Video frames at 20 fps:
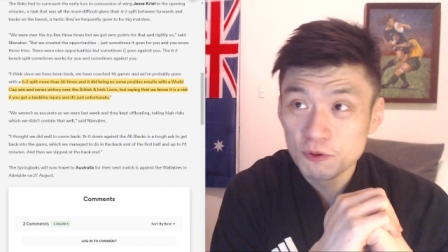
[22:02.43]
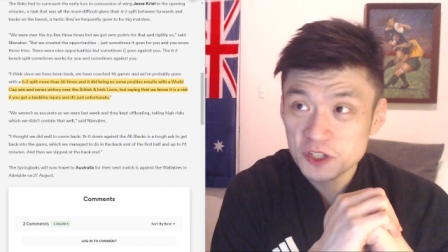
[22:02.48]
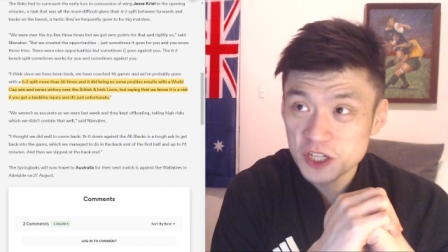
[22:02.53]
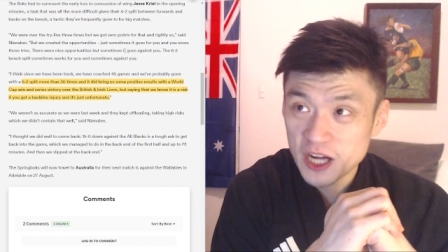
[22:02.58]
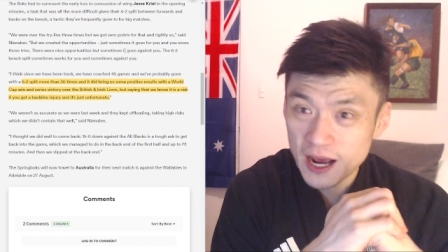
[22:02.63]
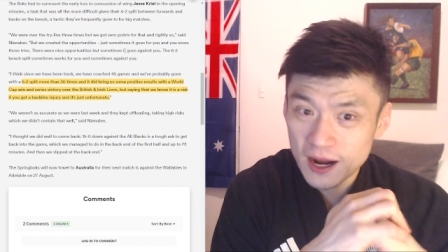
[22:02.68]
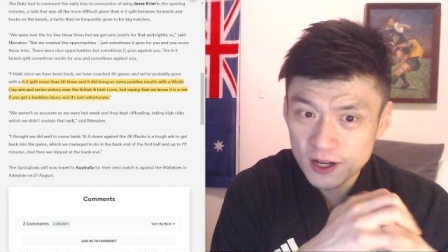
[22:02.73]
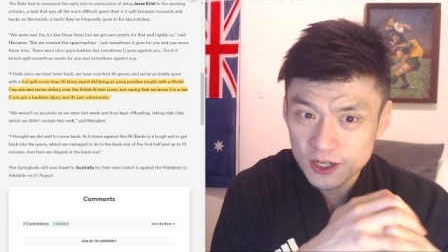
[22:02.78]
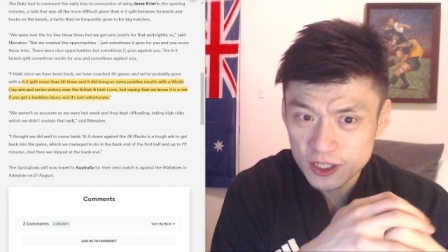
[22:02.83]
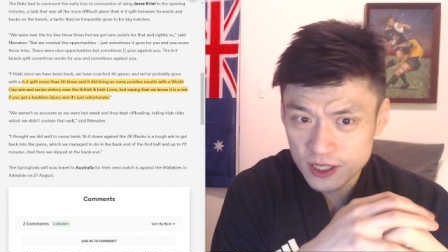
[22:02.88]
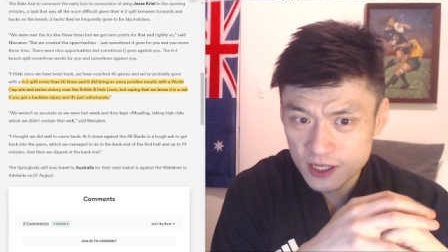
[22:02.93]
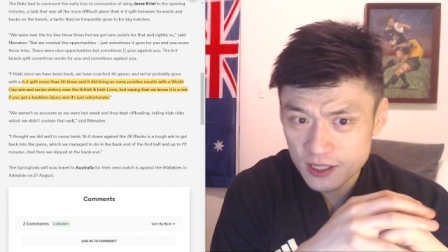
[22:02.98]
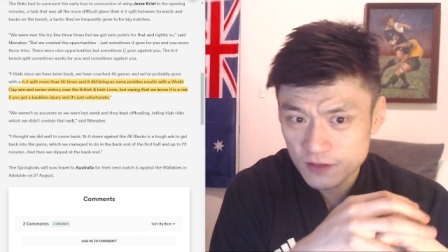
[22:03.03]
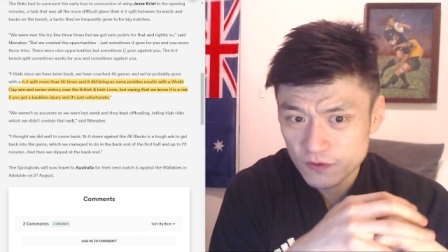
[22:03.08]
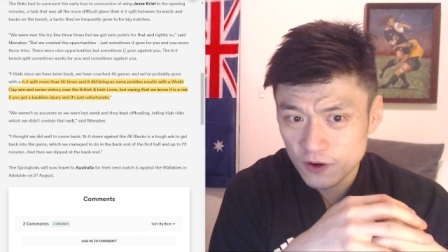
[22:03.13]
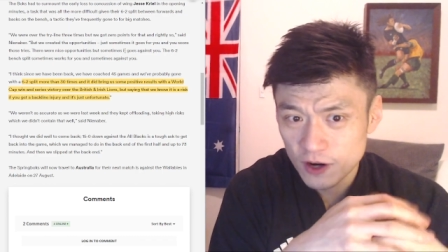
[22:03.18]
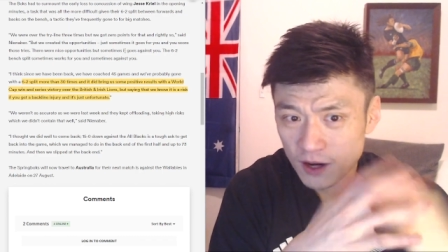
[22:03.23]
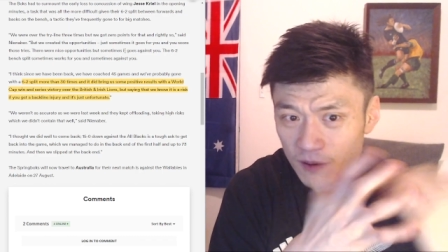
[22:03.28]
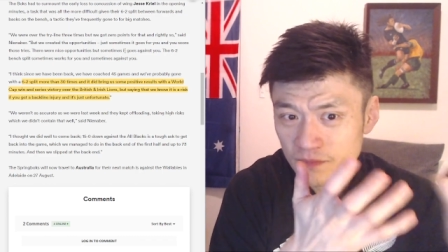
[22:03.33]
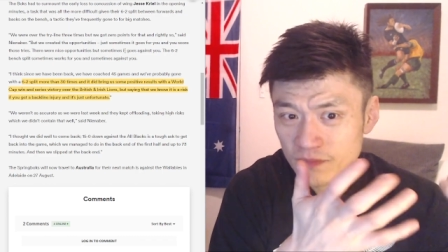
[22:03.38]
challenges
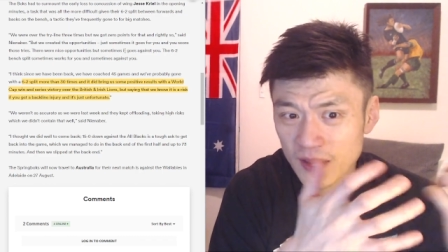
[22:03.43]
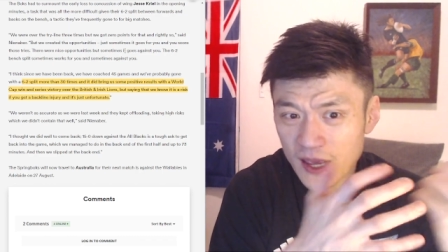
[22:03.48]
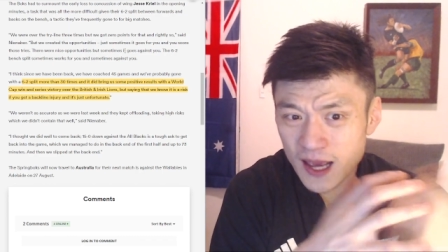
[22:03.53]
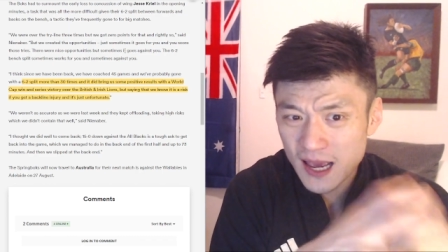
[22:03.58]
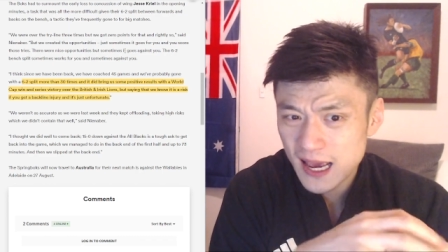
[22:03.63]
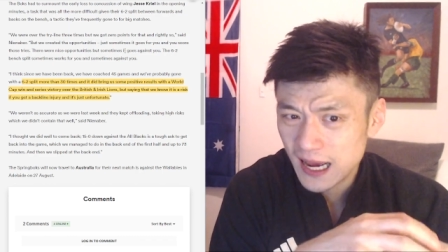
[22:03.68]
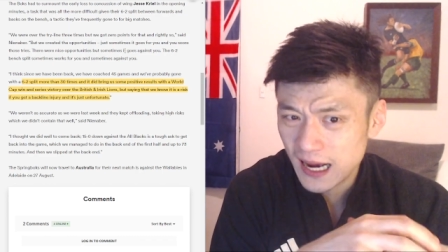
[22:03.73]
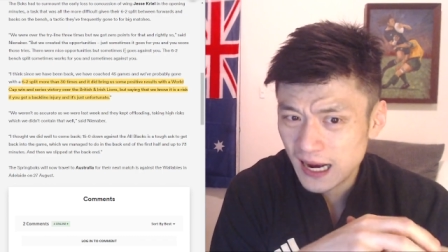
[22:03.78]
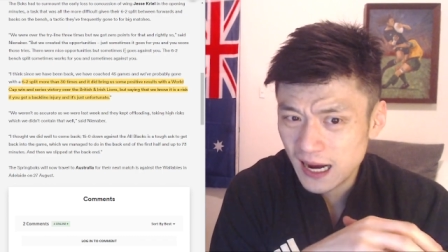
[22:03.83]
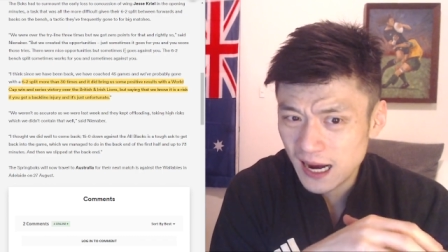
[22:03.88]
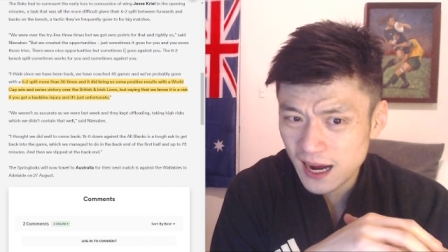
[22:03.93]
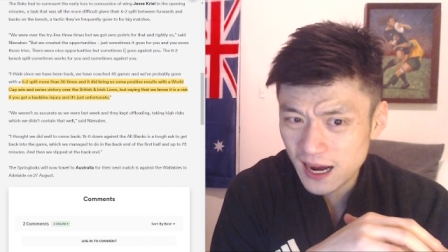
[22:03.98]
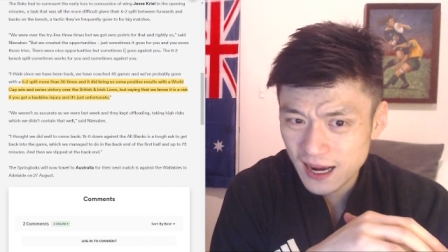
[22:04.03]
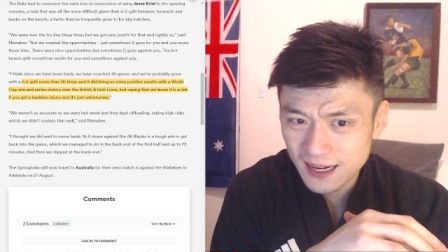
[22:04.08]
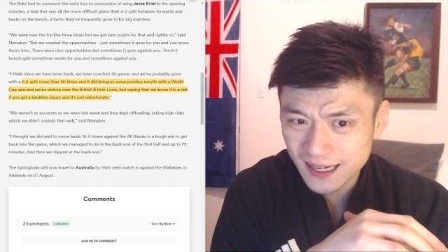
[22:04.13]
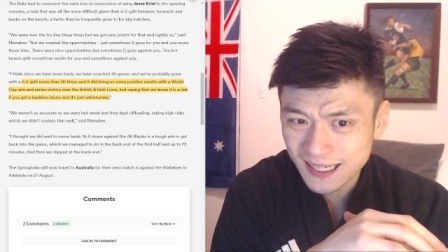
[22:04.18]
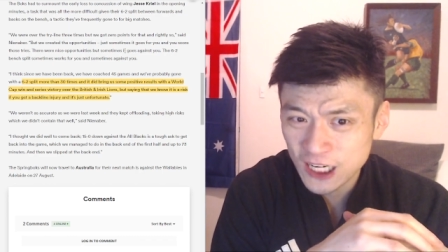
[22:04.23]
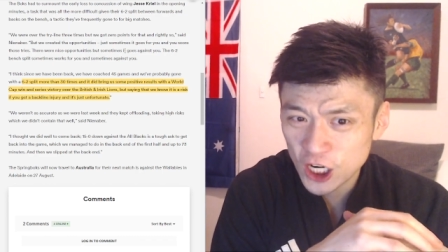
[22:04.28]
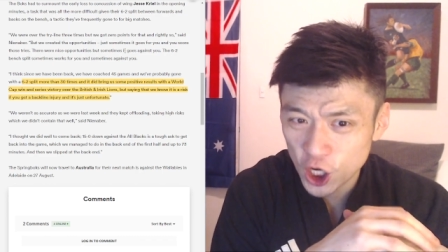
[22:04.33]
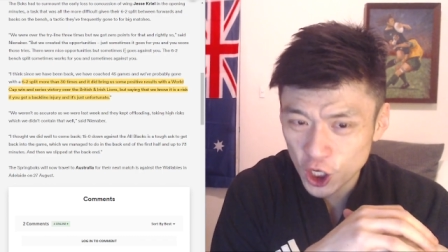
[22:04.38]
from
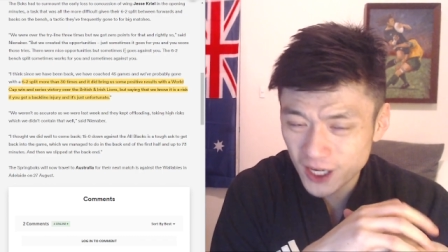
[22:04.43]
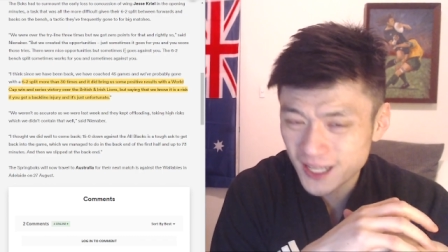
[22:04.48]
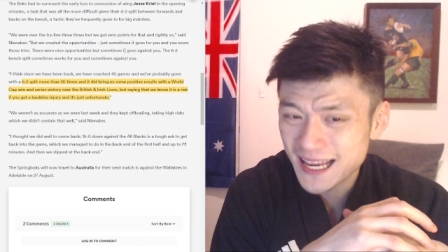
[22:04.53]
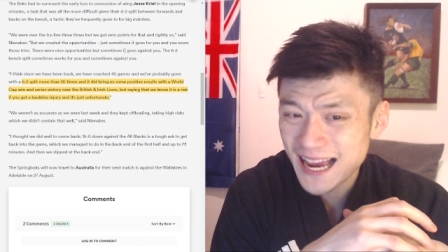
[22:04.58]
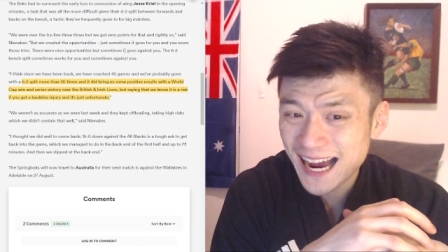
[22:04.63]
Kurtley